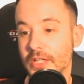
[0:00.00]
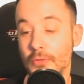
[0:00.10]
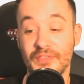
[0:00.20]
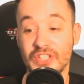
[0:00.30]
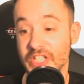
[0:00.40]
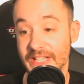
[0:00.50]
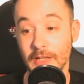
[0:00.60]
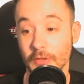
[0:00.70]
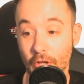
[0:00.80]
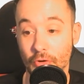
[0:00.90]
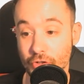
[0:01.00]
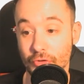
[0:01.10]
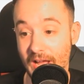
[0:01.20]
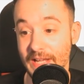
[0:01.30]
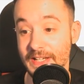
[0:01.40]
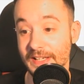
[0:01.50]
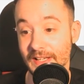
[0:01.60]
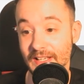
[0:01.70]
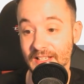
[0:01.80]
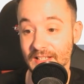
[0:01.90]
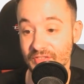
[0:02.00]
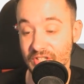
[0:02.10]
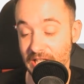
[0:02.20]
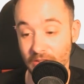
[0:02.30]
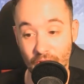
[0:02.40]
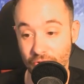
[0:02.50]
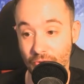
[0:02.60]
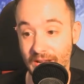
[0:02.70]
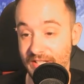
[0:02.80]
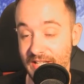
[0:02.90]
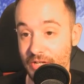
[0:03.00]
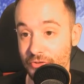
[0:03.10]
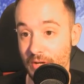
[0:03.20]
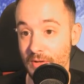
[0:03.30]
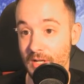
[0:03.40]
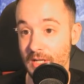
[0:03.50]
who I've still not tried. I've still not tried Sandro.